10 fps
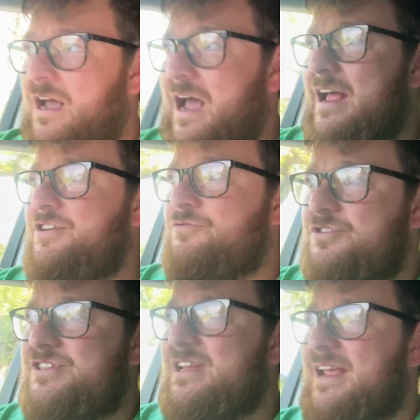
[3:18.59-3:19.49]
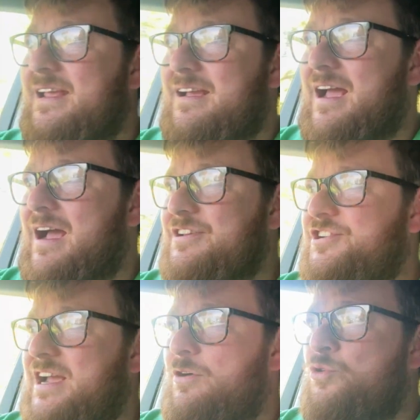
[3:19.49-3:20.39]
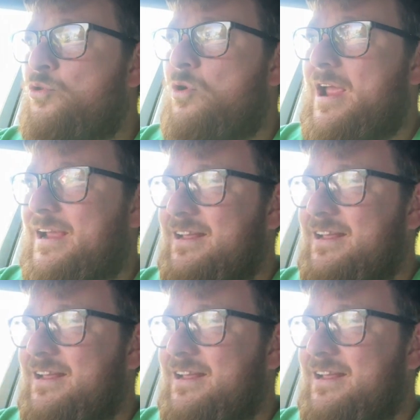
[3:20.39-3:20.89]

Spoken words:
and you'll see actually how quick